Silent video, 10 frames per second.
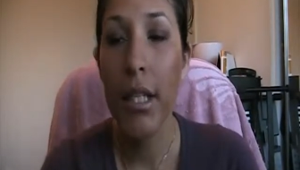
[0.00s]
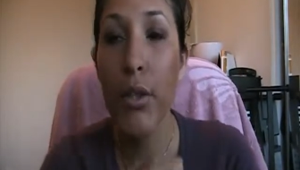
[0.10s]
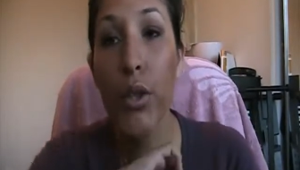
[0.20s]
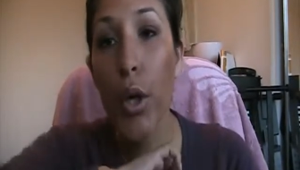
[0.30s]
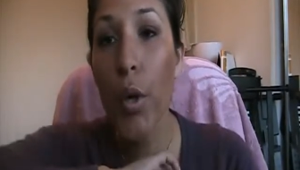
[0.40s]

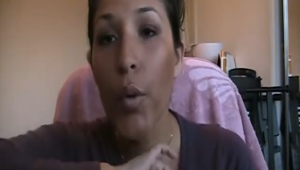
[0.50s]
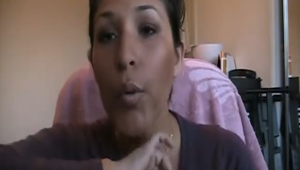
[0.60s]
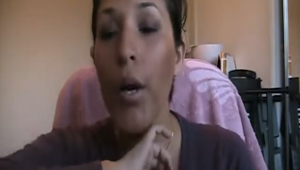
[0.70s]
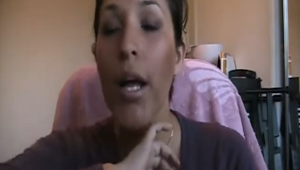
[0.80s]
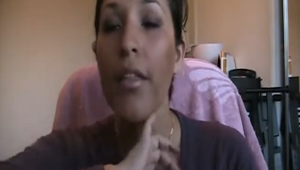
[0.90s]

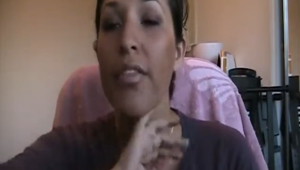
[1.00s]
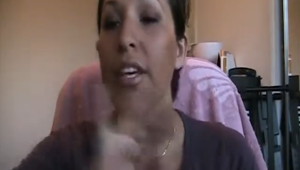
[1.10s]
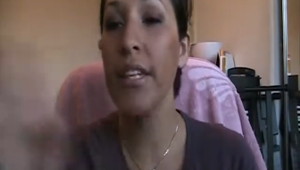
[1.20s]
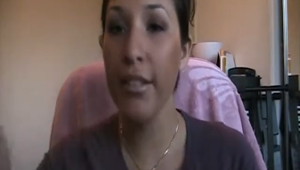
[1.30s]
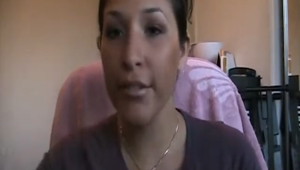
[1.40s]
So,
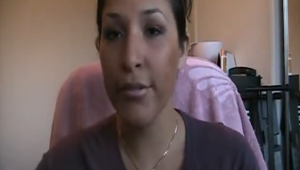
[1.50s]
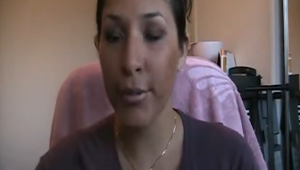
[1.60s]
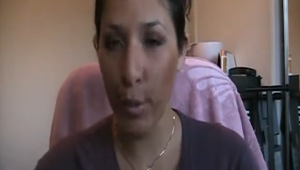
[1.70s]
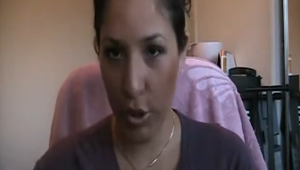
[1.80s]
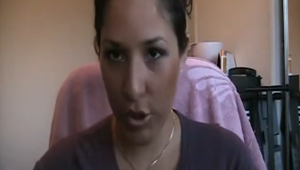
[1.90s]
thank you for
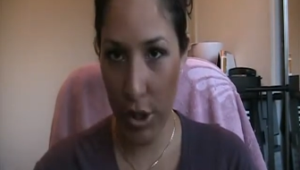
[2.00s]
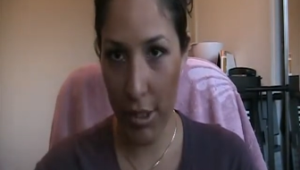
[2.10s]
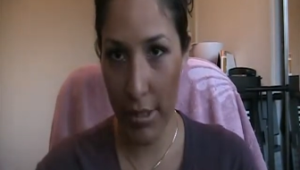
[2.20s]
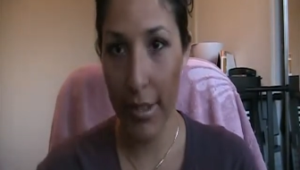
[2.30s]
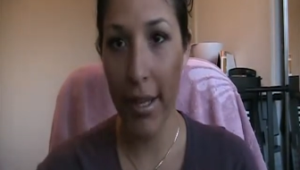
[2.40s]

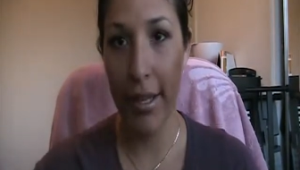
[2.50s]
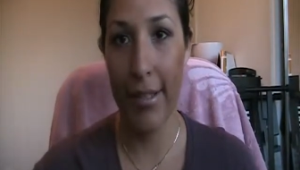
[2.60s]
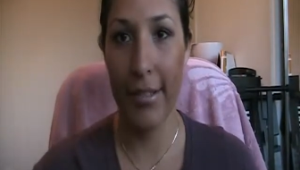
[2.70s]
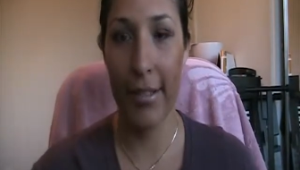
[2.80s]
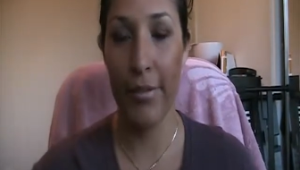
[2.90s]
watching,
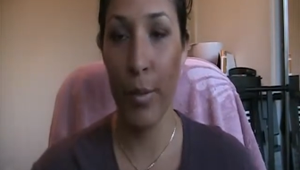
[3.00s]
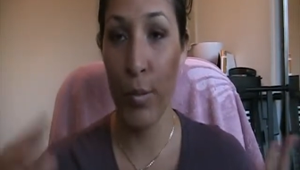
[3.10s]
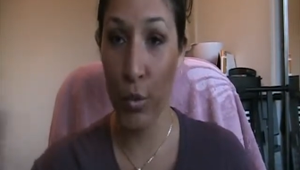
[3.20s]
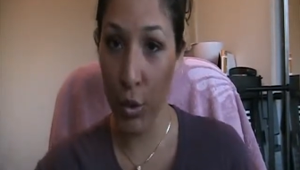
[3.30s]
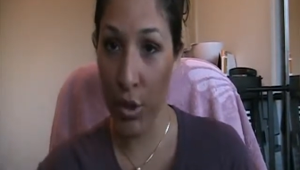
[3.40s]
and if you
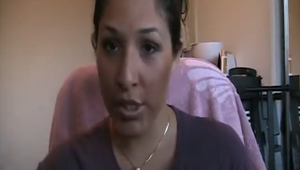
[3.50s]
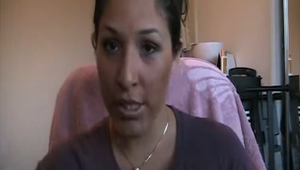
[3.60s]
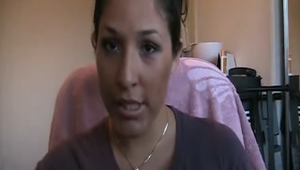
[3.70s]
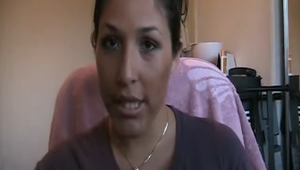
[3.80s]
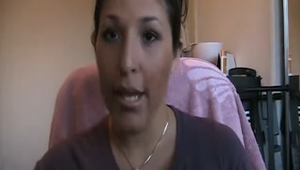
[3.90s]
enjoyed
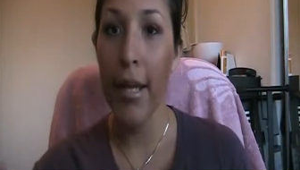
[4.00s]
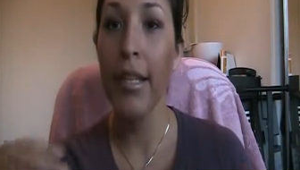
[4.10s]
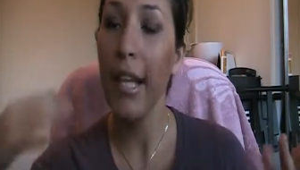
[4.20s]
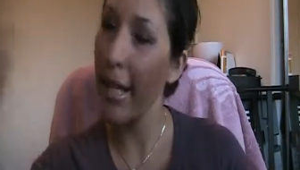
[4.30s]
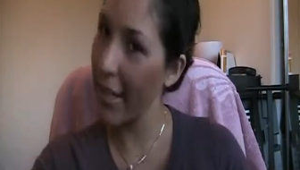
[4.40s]
it,
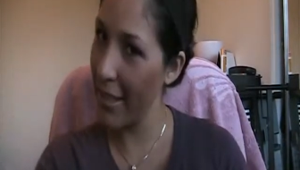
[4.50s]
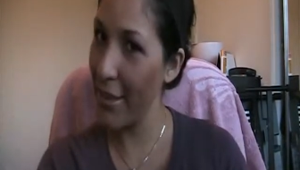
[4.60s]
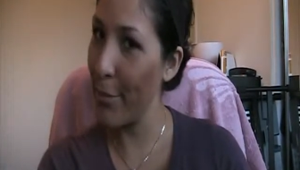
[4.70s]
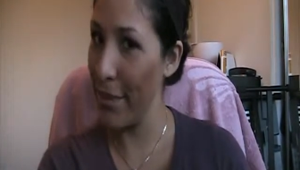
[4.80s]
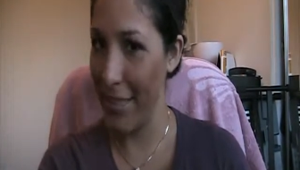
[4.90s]
like,
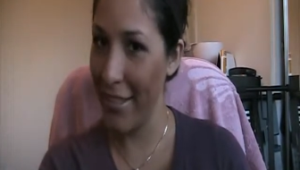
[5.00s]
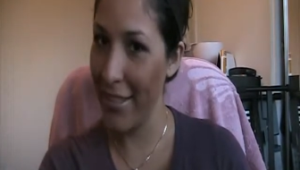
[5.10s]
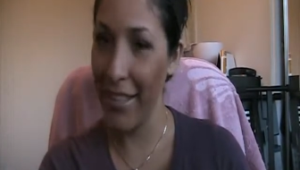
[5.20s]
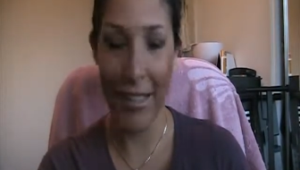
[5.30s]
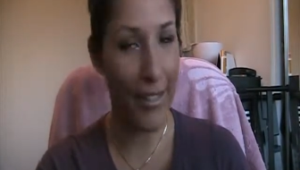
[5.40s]

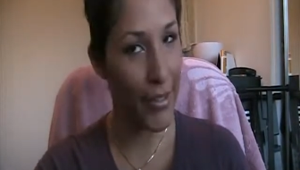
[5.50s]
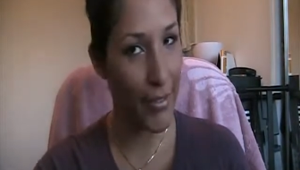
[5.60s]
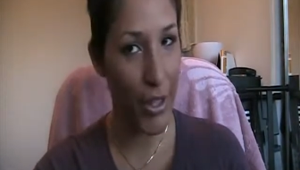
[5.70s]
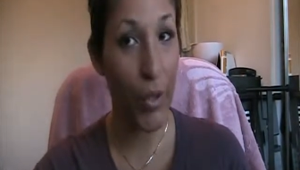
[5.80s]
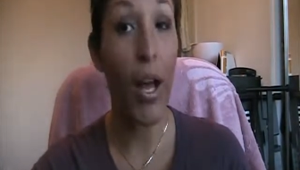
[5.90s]
please like this
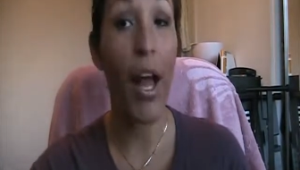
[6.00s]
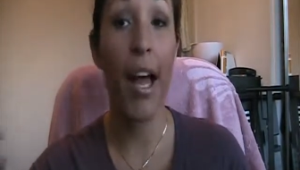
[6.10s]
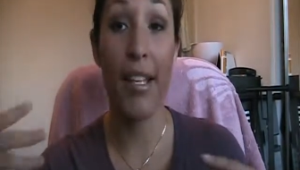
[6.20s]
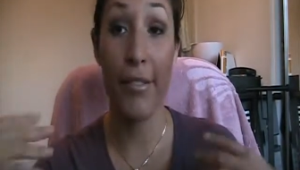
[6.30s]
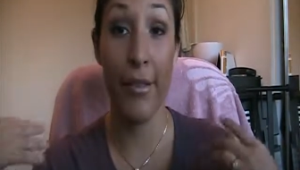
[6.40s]
video.
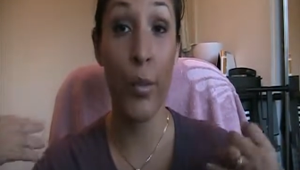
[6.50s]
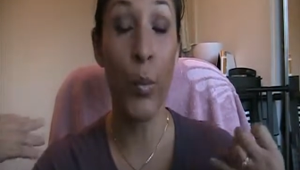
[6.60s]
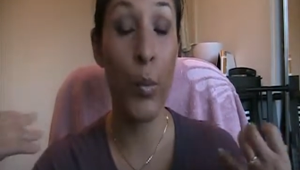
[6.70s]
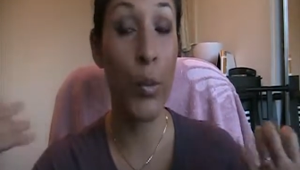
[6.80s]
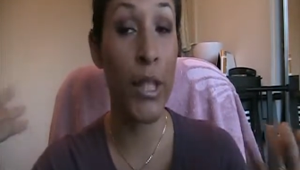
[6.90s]
And if you
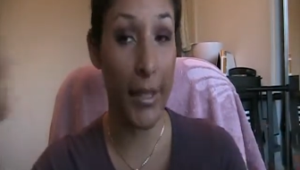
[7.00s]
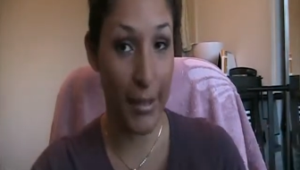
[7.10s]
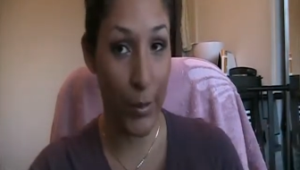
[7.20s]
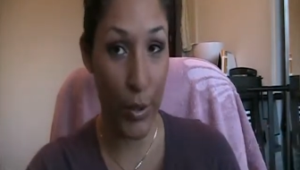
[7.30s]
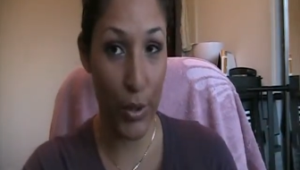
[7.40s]
would like
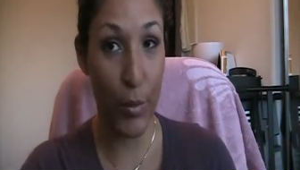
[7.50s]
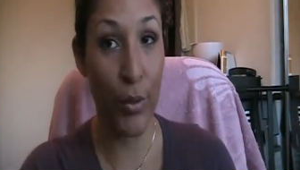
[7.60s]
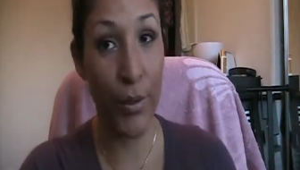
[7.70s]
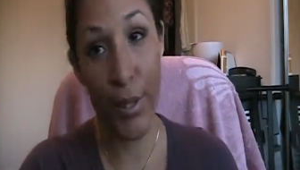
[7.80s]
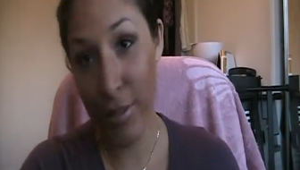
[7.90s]
to watch more
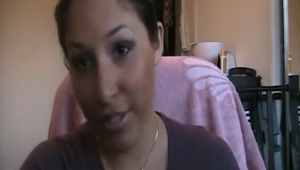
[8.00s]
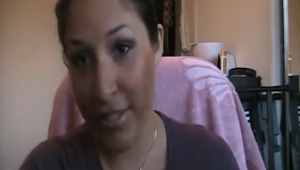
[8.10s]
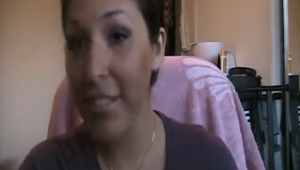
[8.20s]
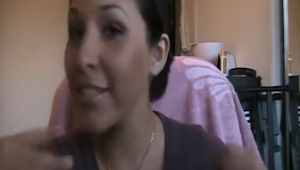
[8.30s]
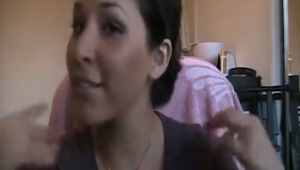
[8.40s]
videos like
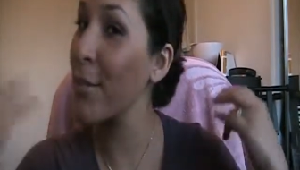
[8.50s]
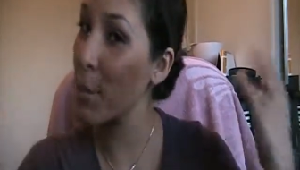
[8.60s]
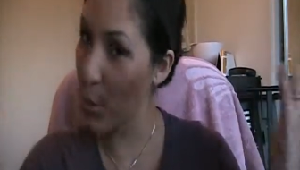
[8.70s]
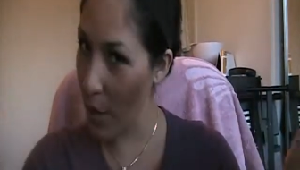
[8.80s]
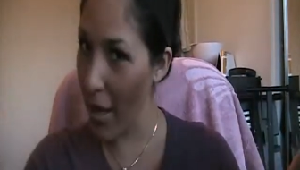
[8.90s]
this,
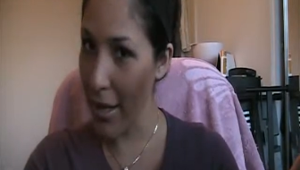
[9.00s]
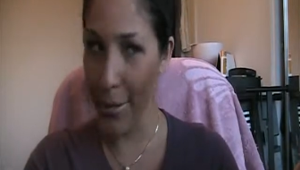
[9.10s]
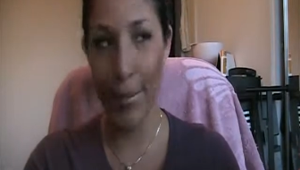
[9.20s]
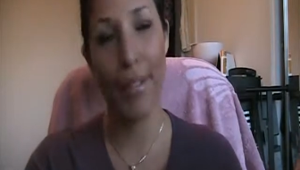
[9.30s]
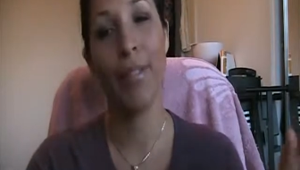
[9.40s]
subscribe.